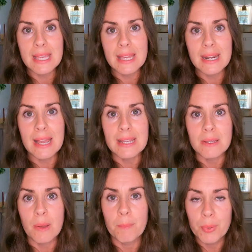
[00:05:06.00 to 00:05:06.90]
again,
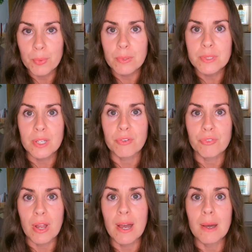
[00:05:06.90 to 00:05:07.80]
I pulled
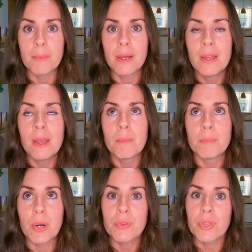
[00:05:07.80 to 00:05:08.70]
from
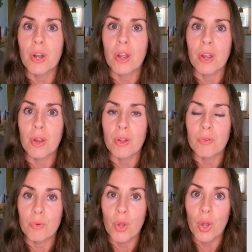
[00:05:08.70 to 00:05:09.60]
both
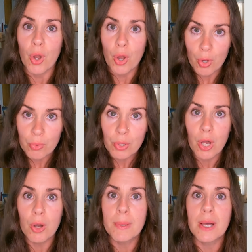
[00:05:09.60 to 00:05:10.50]
our
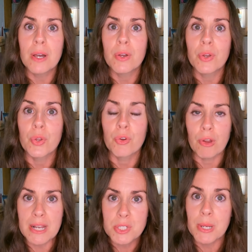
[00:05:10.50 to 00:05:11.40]
Oklahoma
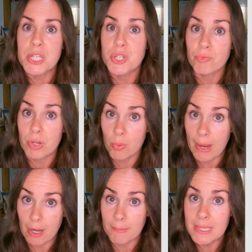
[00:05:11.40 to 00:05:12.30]
graduation
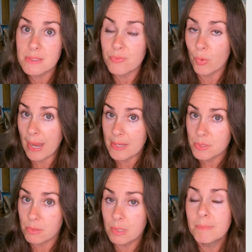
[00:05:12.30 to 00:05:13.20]
requirements for high
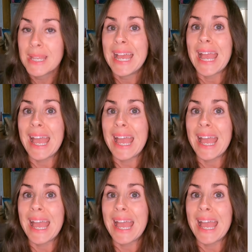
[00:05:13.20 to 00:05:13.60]
school,